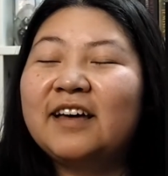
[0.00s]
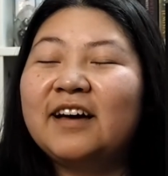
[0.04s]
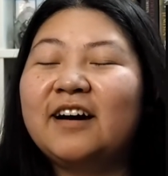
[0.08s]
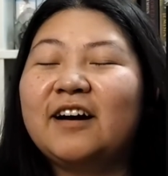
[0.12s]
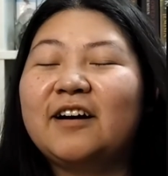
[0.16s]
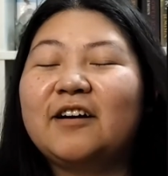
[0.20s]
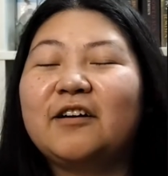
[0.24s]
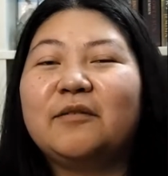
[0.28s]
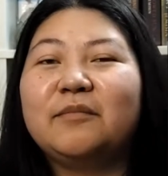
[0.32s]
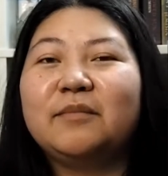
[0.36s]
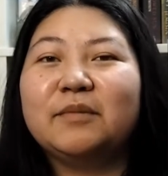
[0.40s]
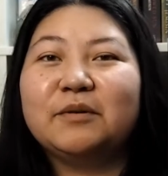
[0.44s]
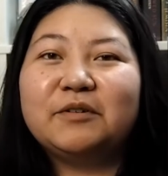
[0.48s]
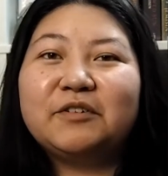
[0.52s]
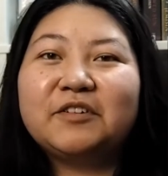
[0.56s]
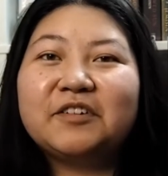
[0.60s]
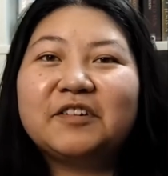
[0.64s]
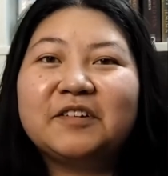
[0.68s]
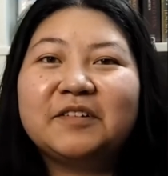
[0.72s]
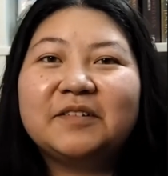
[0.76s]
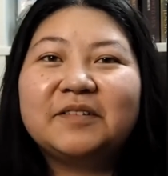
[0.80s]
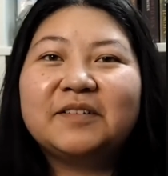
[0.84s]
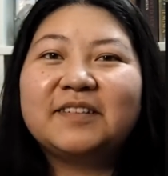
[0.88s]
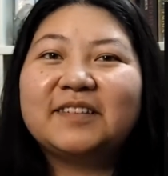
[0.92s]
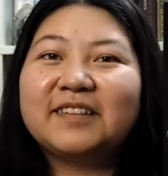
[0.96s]
our
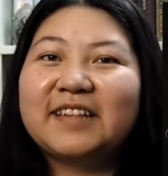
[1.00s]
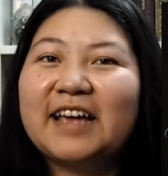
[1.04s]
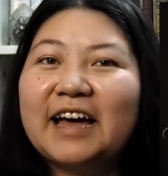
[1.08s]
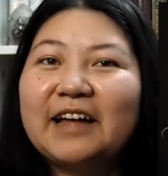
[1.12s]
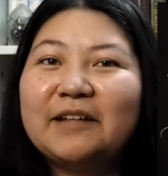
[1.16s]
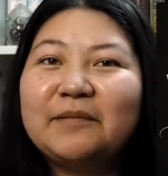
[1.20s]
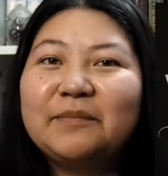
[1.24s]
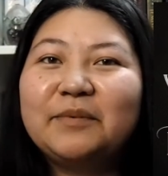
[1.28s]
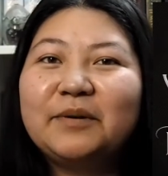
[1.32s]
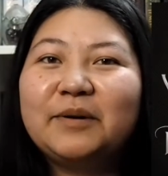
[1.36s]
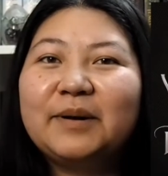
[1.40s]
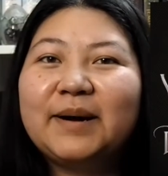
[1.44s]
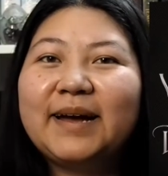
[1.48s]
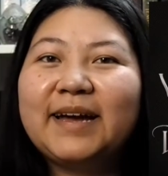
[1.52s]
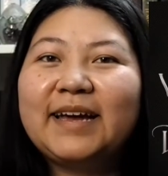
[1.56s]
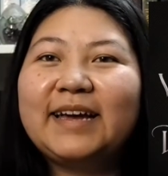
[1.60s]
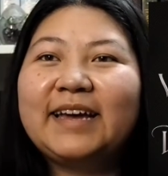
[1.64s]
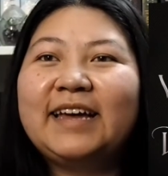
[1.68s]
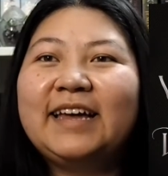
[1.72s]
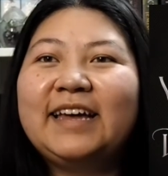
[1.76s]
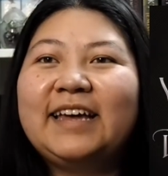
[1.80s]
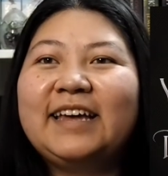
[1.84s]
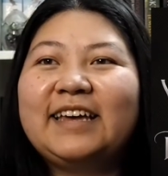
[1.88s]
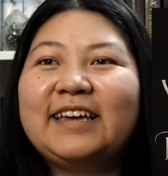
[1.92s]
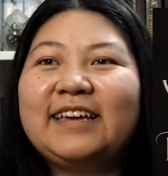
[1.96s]
emotional sad boy.
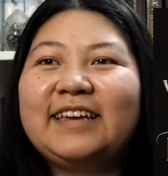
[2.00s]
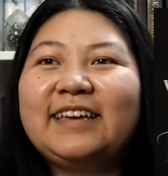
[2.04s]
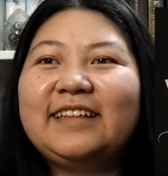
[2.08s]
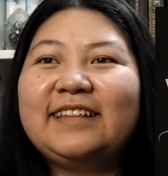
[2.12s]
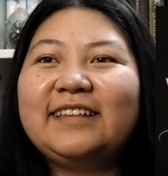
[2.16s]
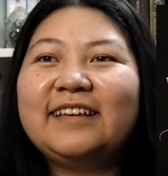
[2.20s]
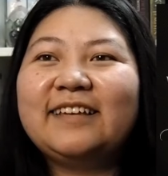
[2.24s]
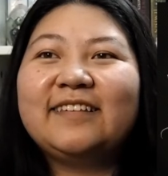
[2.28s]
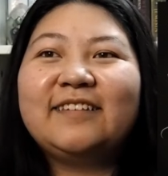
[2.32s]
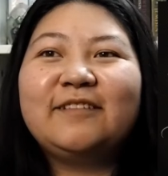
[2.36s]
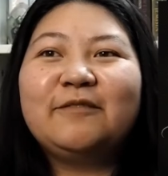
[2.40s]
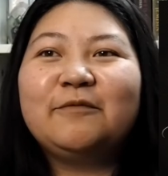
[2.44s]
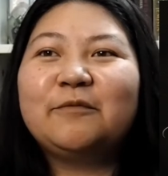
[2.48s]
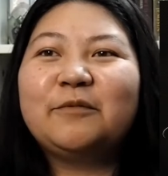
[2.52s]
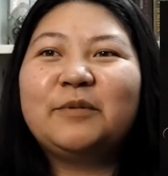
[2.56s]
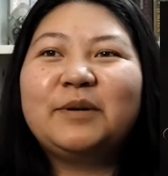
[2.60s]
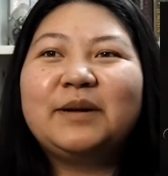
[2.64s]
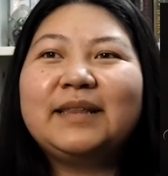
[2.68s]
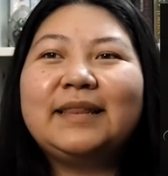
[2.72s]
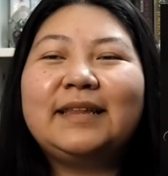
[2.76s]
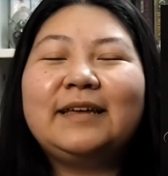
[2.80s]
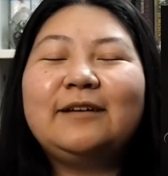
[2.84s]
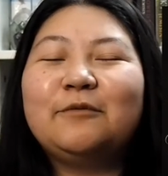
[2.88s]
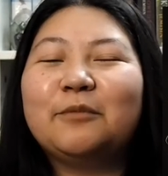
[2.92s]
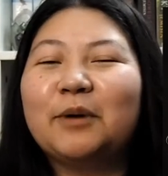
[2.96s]
He doesn't
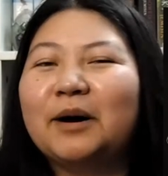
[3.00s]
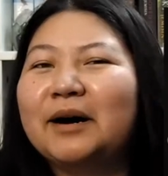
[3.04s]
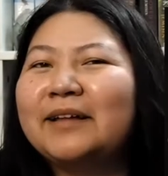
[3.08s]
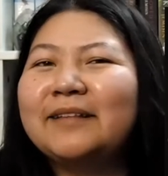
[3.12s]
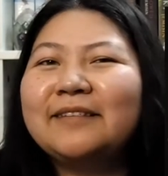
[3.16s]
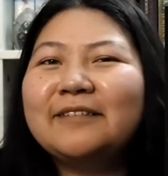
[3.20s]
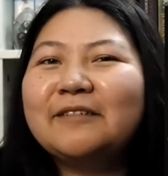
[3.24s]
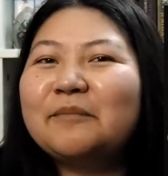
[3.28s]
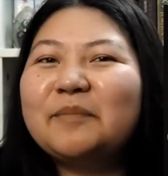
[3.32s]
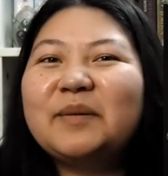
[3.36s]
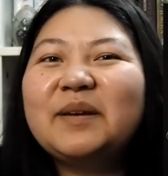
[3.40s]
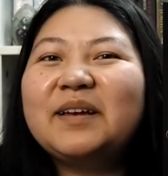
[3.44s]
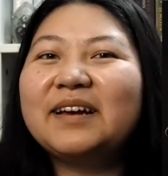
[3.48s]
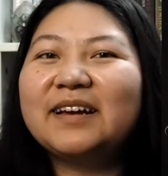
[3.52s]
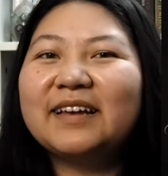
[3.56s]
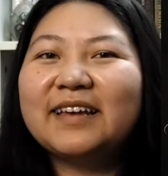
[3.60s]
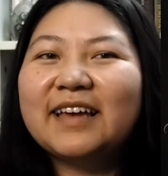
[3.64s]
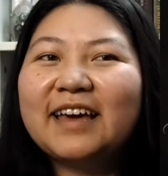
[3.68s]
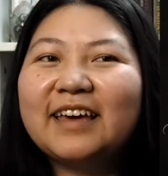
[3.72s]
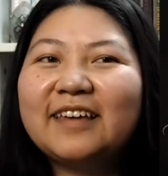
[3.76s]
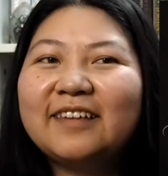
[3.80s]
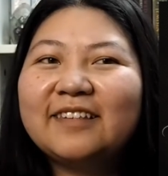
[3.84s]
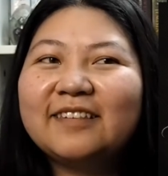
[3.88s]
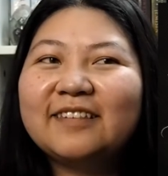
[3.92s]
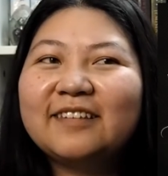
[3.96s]
really want to be a
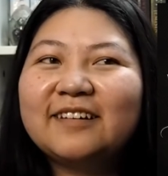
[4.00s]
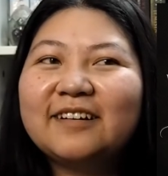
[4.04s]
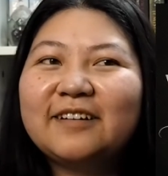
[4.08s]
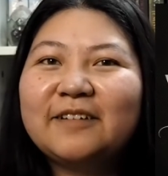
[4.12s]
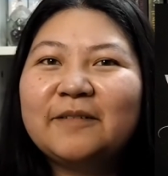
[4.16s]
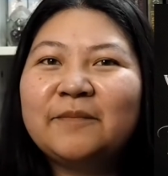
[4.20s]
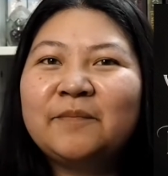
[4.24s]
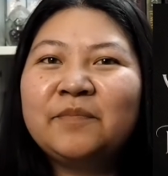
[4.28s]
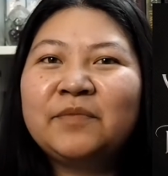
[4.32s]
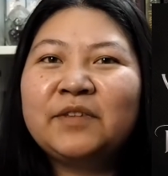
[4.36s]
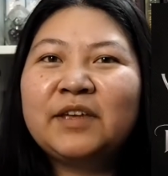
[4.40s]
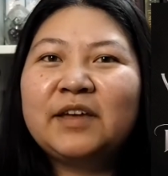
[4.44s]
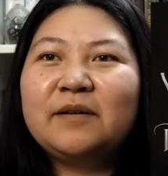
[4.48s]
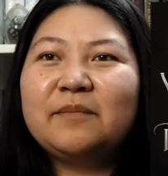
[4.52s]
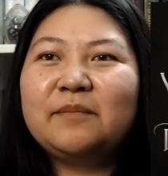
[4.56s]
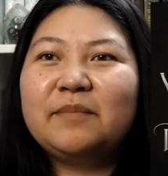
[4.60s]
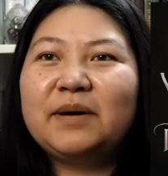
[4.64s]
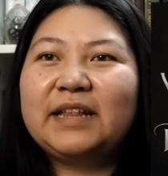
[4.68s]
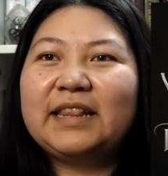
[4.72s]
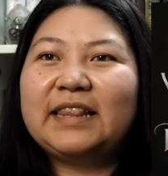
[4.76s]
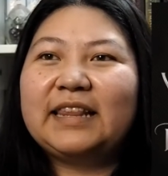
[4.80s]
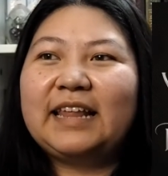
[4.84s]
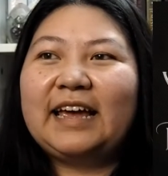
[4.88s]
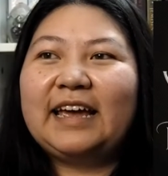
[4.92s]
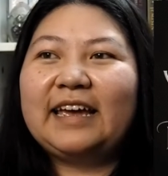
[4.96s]
gangster,
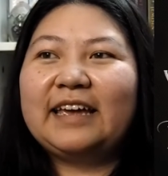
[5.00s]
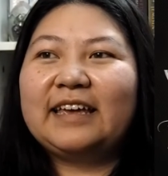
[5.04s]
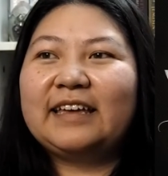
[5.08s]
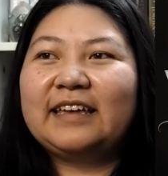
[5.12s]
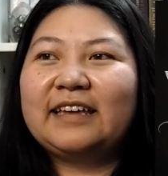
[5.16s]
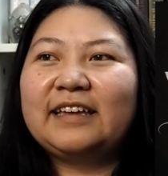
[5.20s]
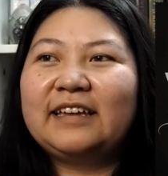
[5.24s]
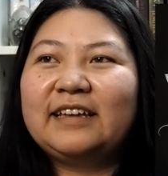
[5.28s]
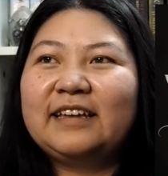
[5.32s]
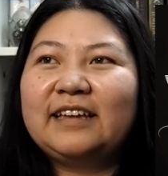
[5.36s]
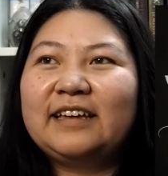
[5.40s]
but, like,